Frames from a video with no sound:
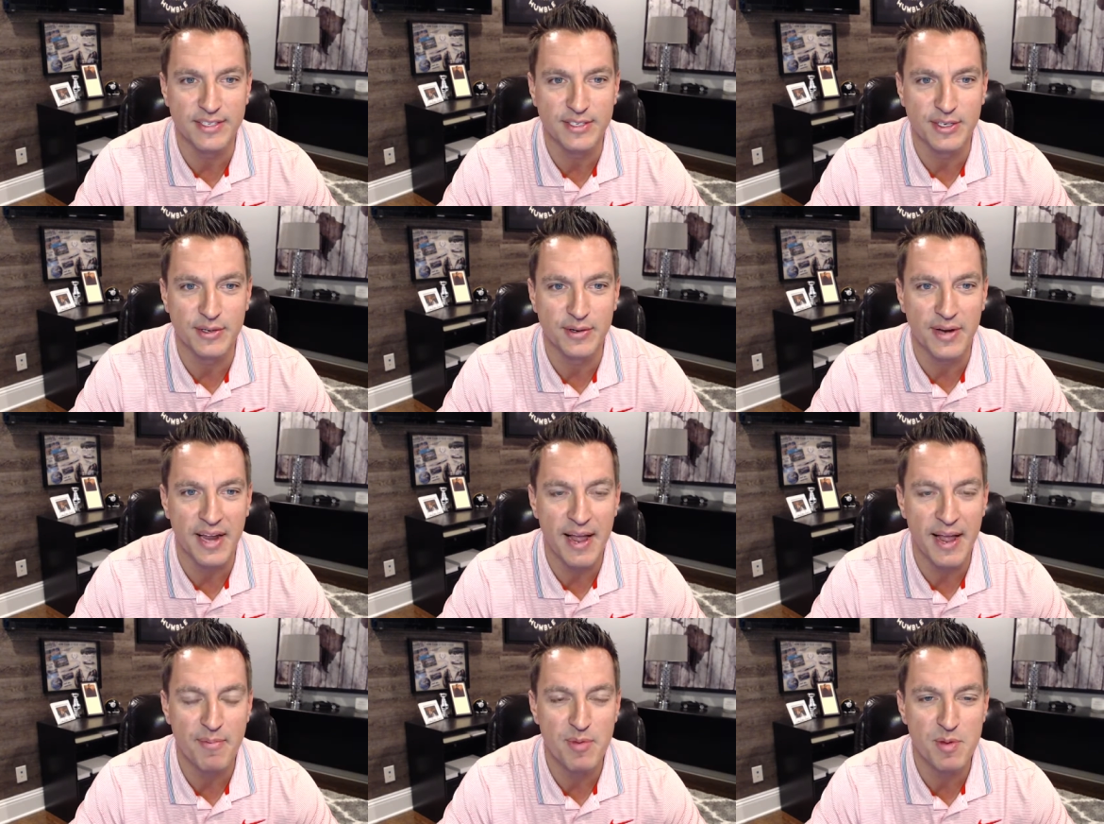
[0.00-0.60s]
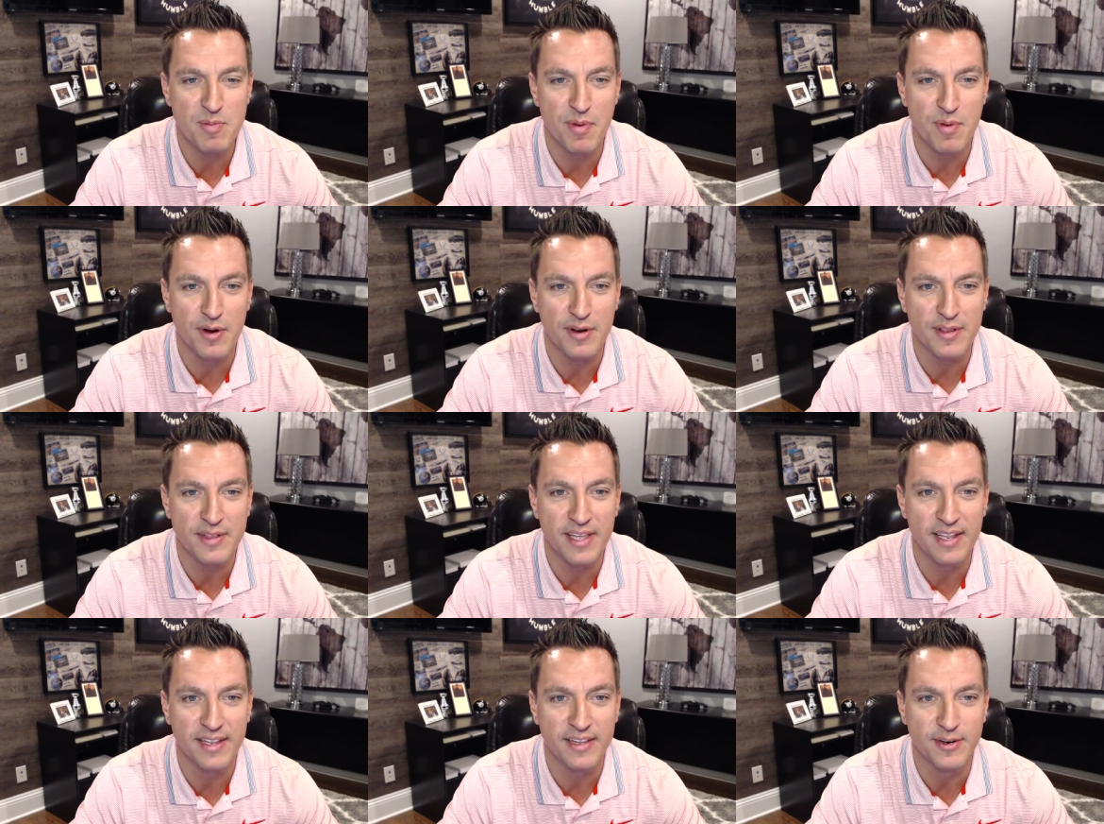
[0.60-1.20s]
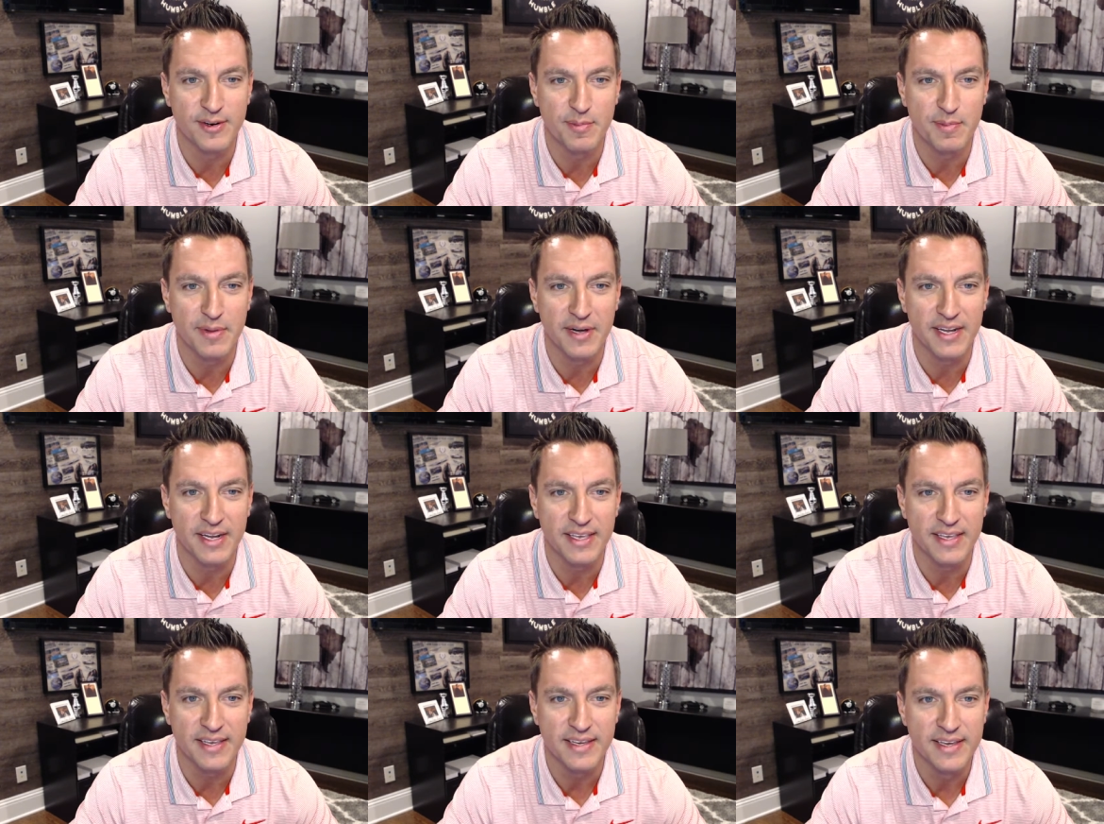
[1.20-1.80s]
So happy birthday, little
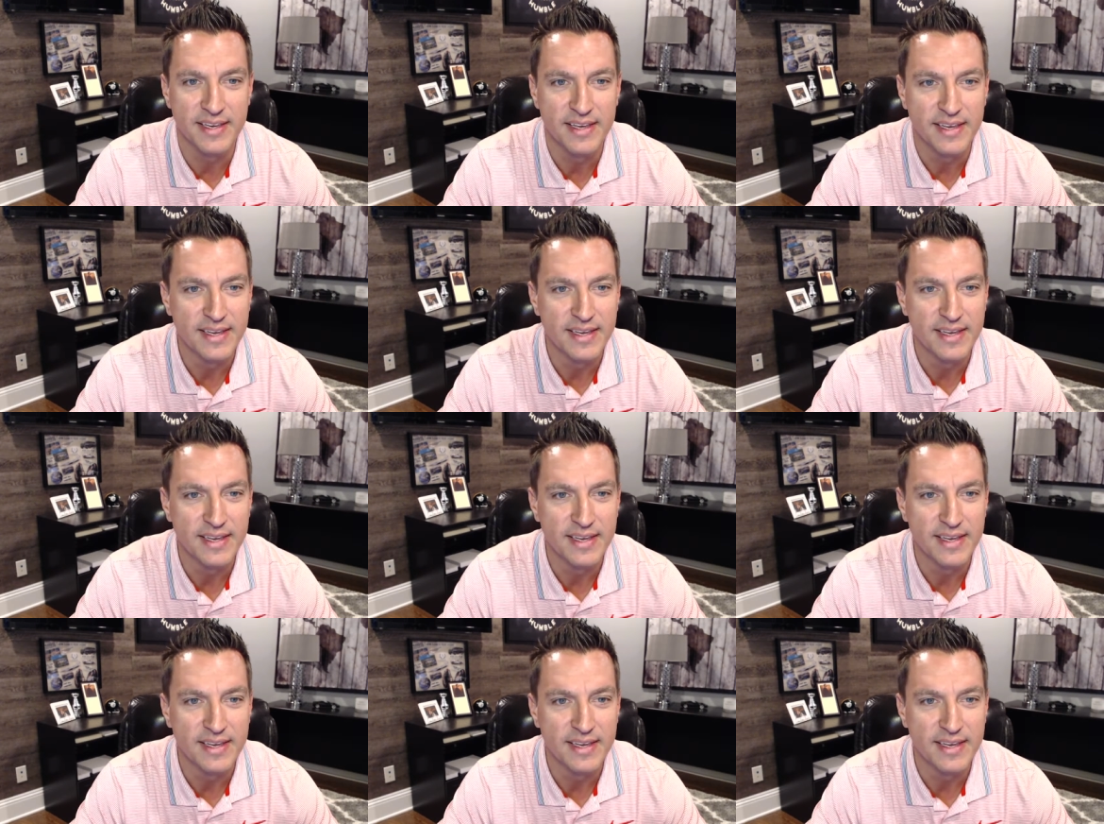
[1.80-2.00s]
buddy.